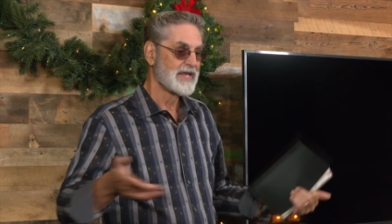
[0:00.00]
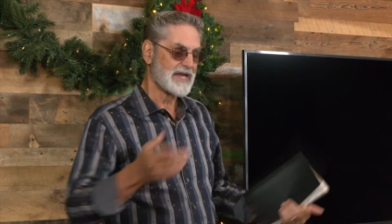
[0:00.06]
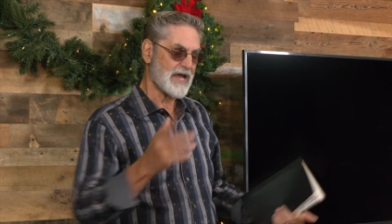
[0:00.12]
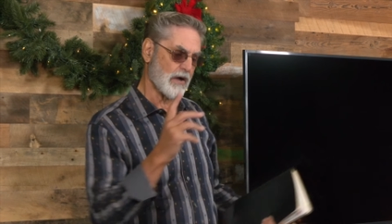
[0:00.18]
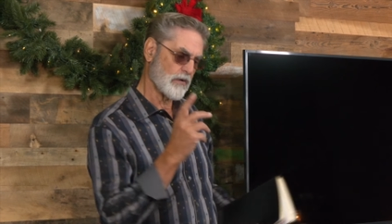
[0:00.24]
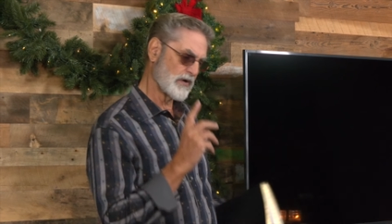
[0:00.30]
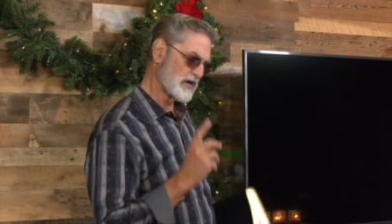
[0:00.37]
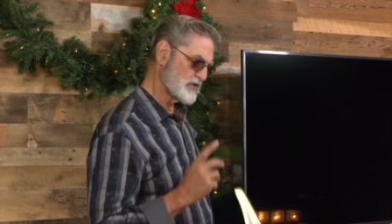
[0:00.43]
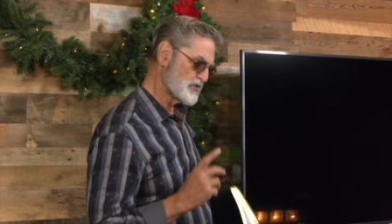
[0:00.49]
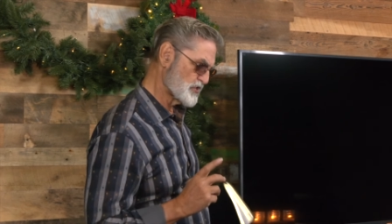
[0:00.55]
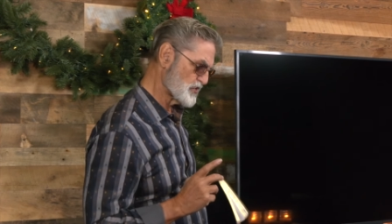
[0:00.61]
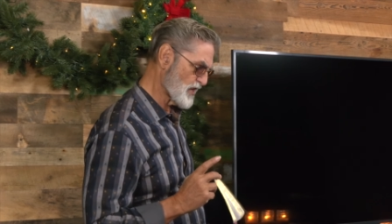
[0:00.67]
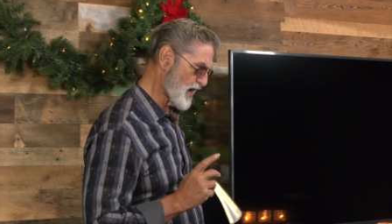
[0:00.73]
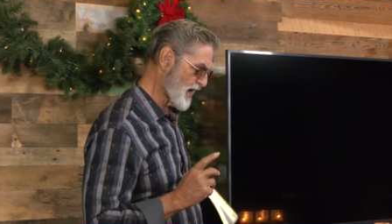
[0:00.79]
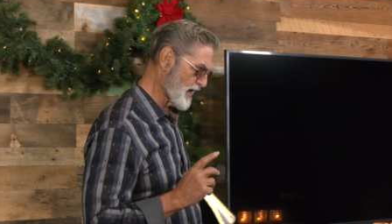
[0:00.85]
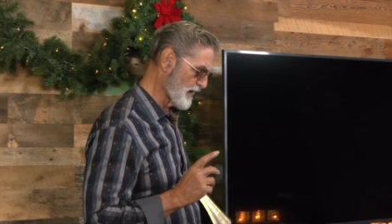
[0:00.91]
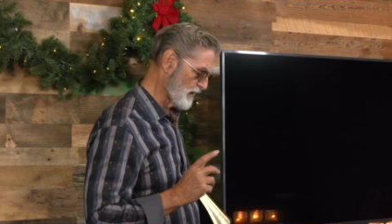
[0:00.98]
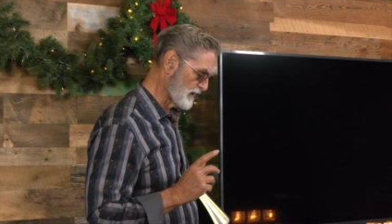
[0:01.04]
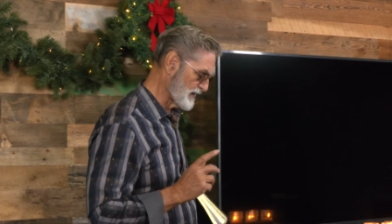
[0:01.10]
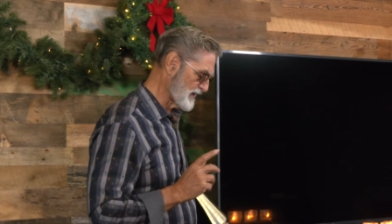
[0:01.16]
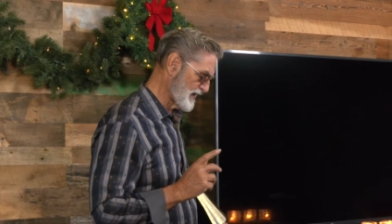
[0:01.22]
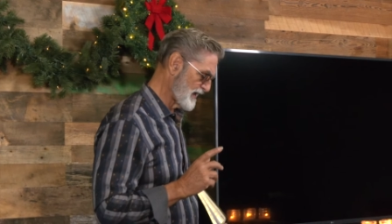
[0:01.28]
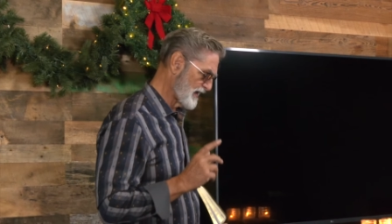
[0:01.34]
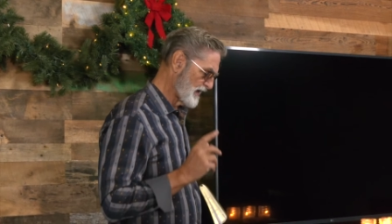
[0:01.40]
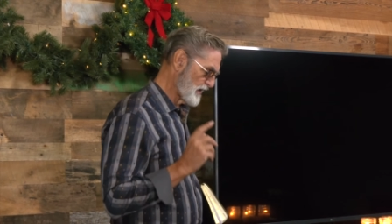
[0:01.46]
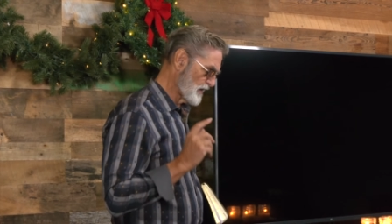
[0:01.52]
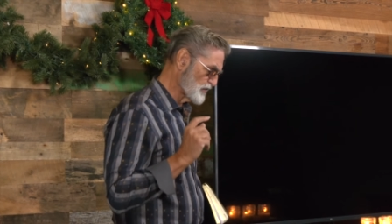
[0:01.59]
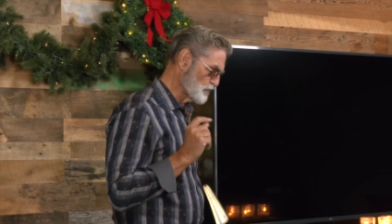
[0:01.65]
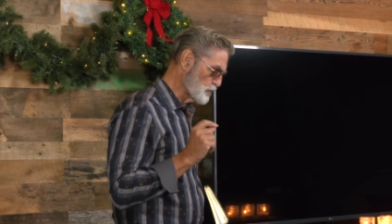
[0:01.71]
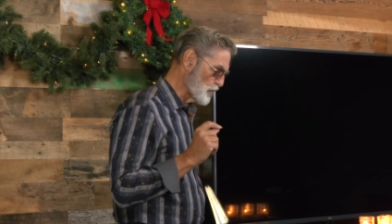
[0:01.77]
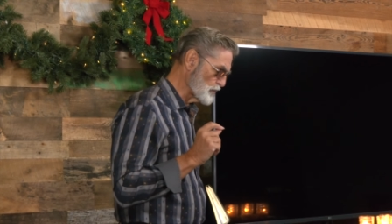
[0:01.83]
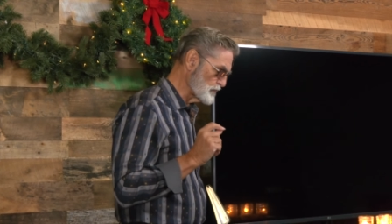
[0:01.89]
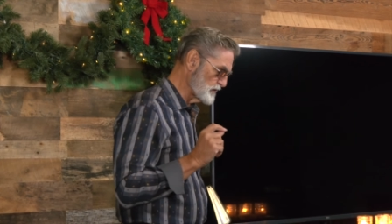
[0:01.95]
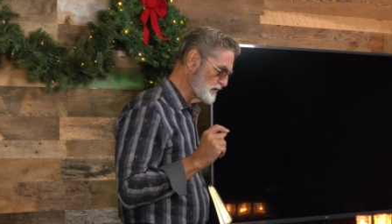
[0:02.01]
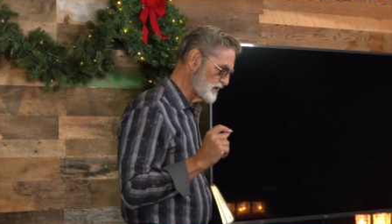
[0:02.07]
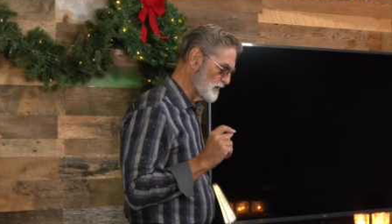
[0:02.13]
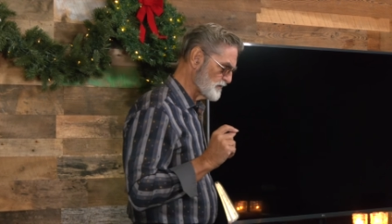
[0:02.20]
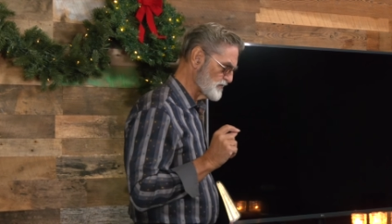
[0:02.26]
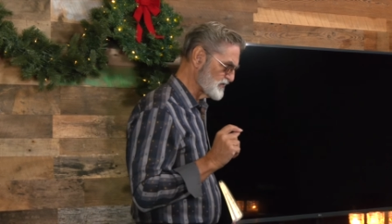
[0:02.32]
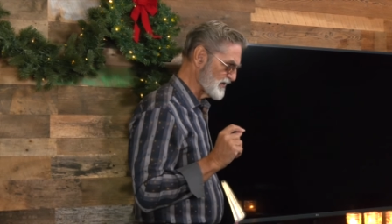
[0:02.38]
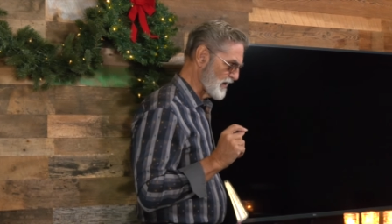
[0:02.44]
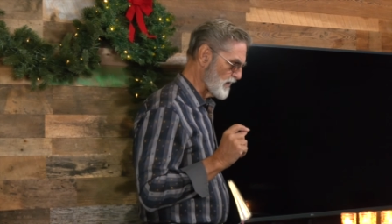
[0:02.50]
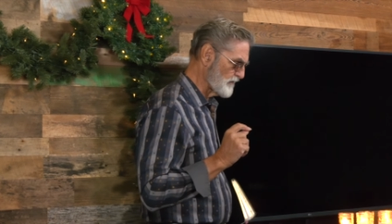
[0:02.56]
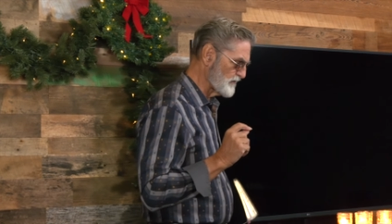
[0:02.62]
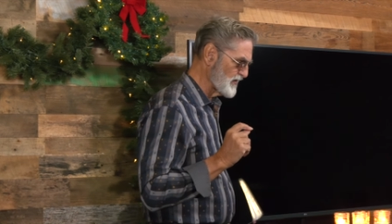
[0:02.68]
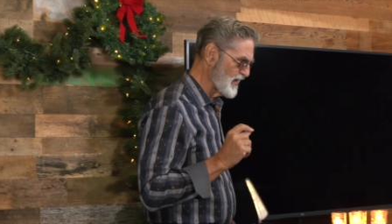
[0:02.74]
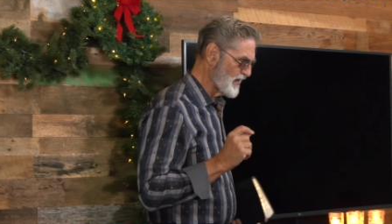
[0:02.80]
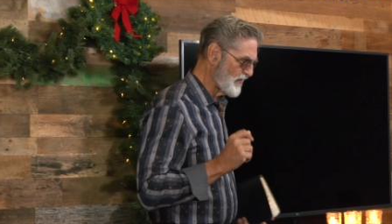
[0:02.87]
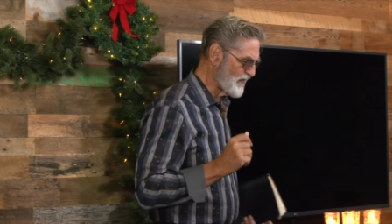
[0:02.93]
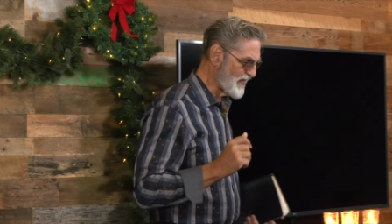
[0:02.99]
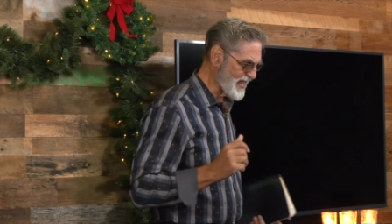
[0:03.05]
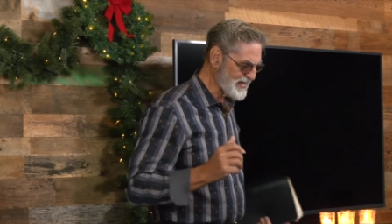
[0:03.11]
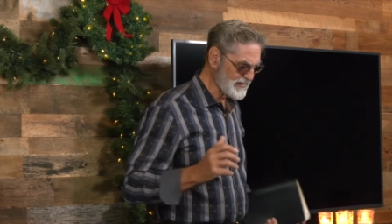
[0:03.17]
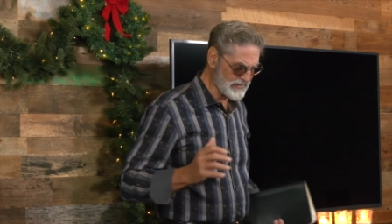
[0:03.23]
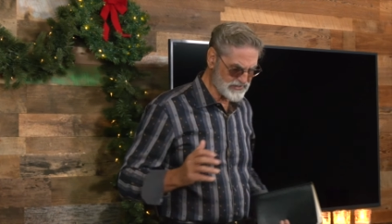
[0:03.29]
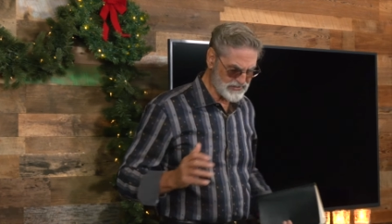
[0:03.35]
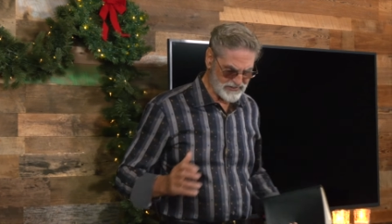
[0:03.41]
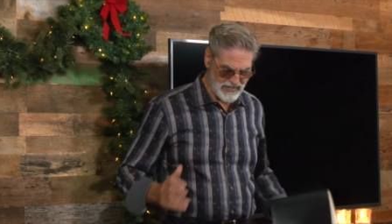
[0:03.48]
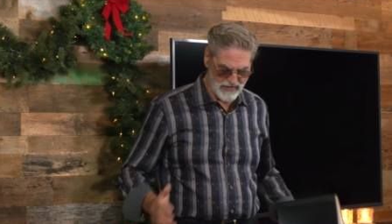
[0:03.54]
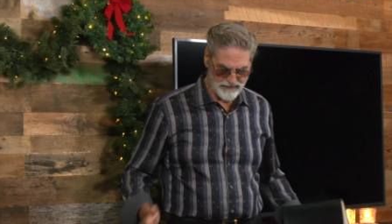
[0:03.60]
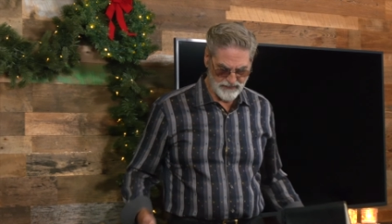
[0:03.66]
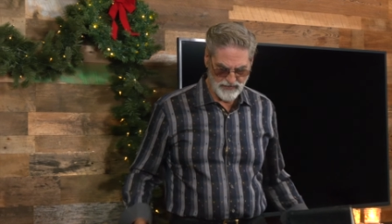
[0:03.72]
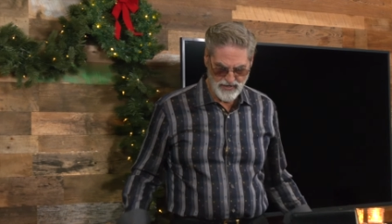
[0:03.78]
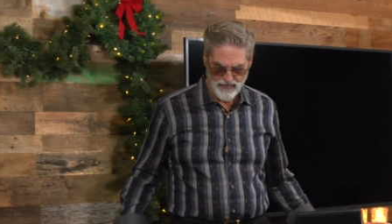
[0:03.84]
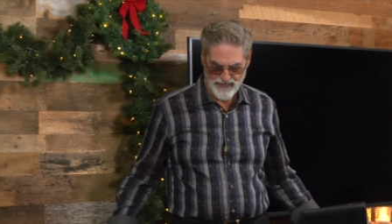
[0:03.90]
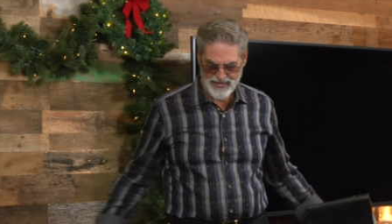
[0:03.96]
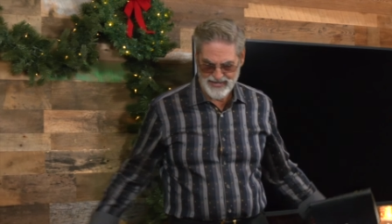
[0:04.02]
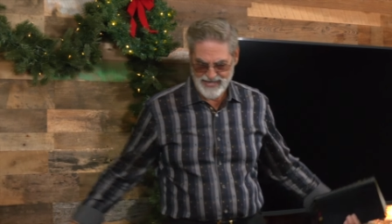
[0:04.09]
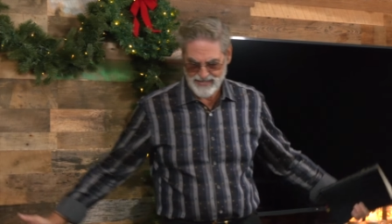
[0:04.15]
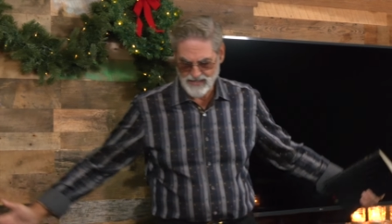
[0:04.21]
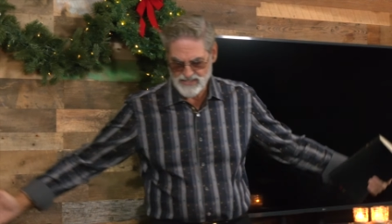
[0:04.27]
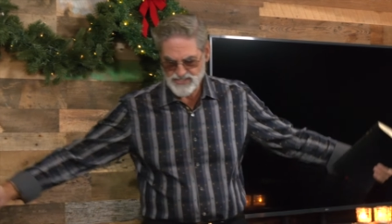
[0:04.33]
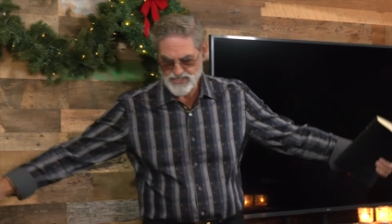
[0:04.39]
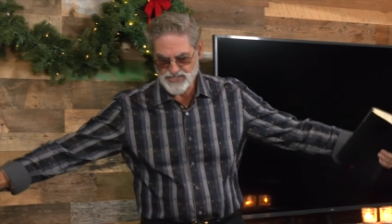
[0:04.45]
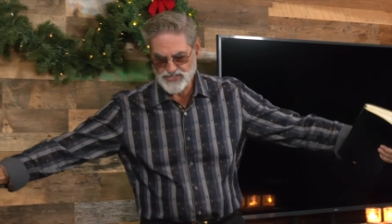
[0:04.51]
Now, when a child has wounded themselves, they discover they get a,